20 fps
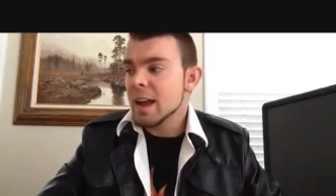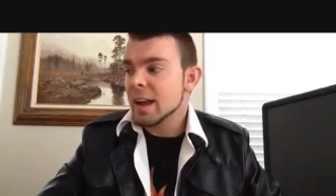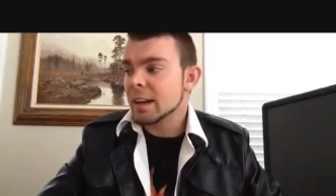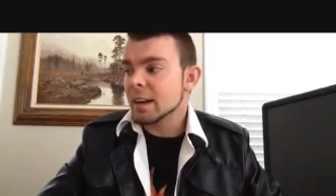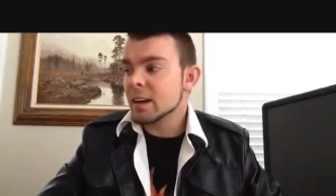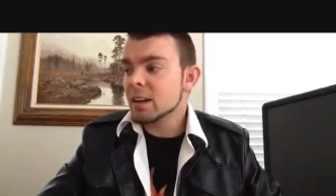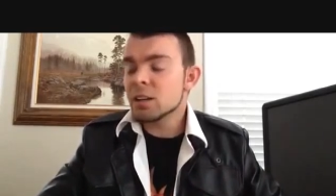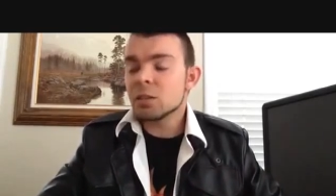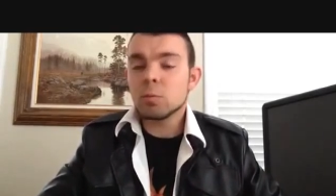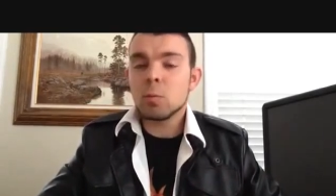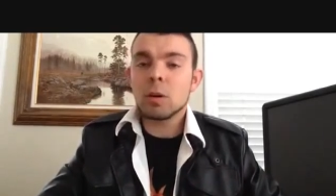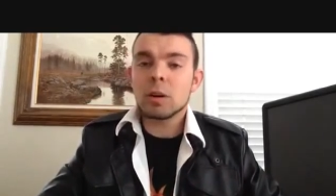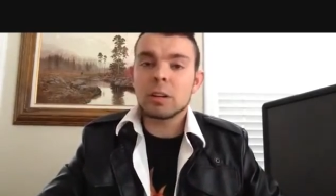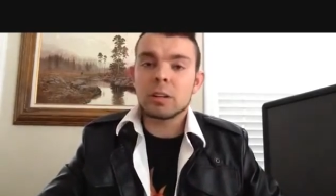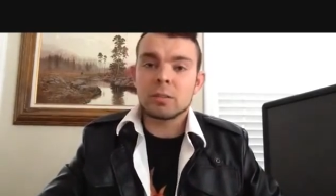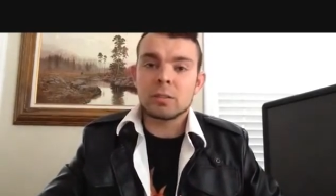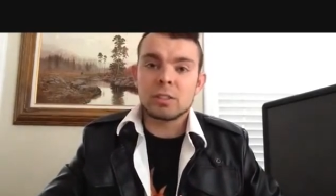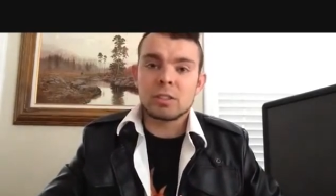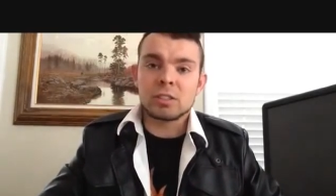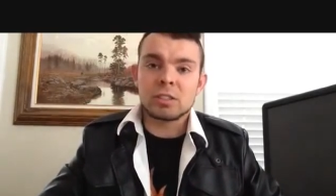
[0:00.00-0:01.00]
And I just want
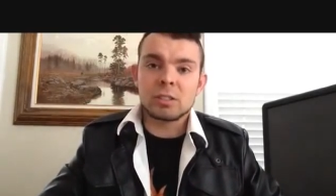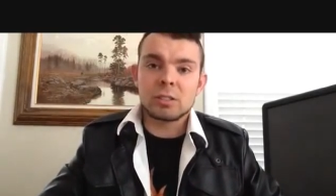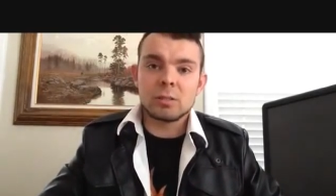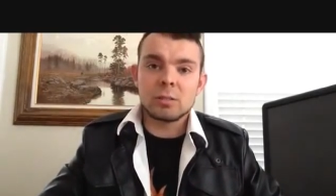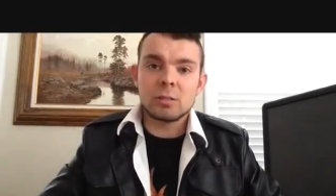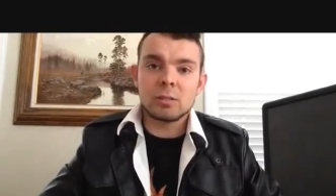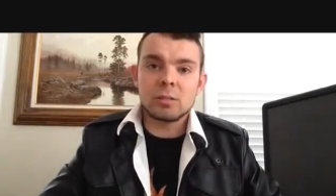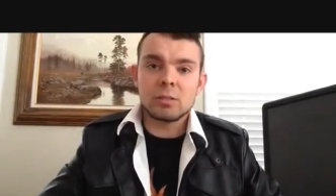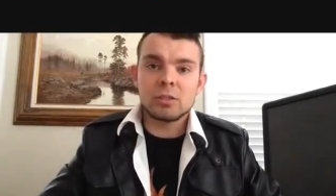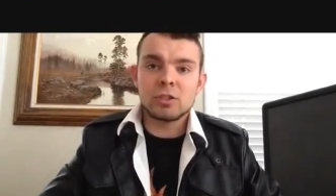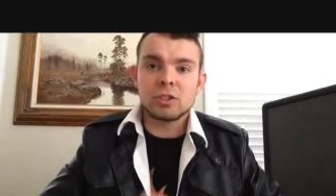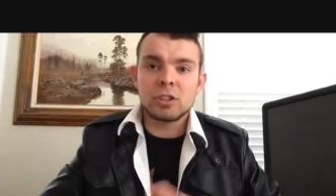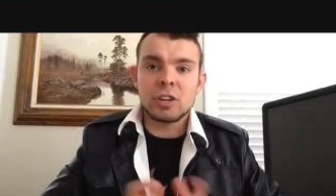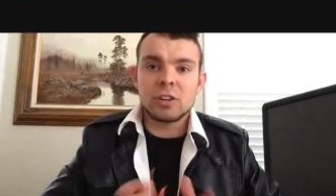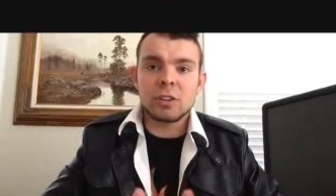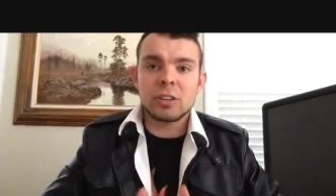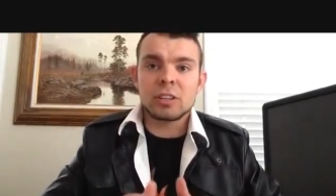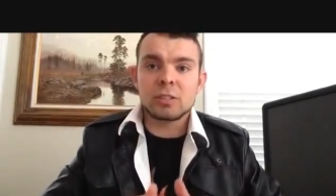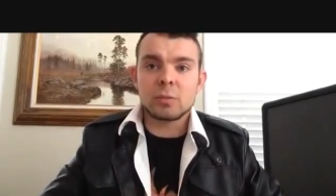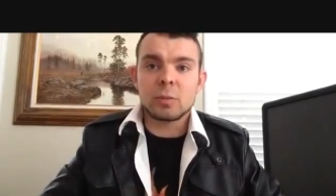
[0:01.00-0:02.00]
to just
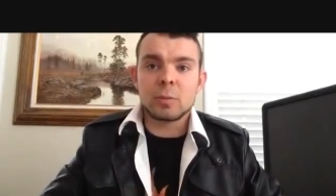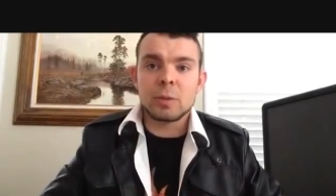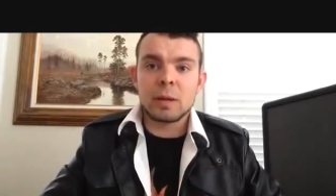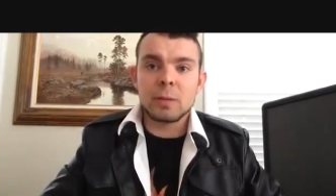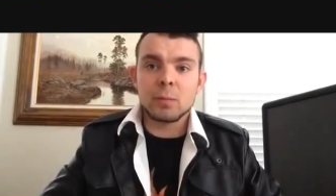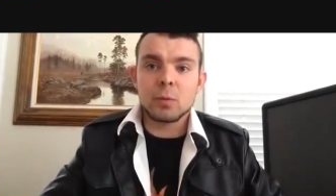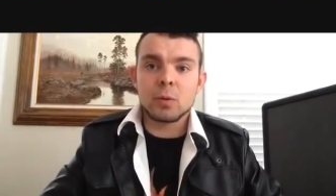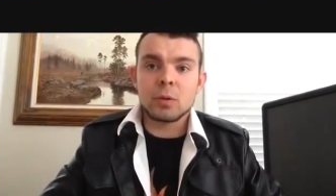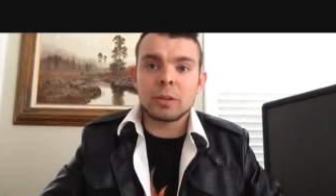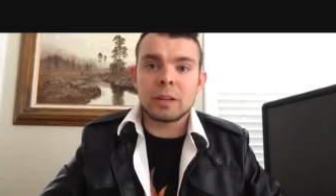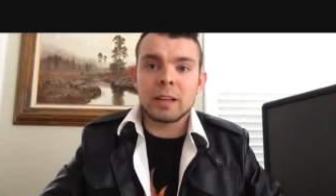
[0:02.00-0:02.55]
share this with people,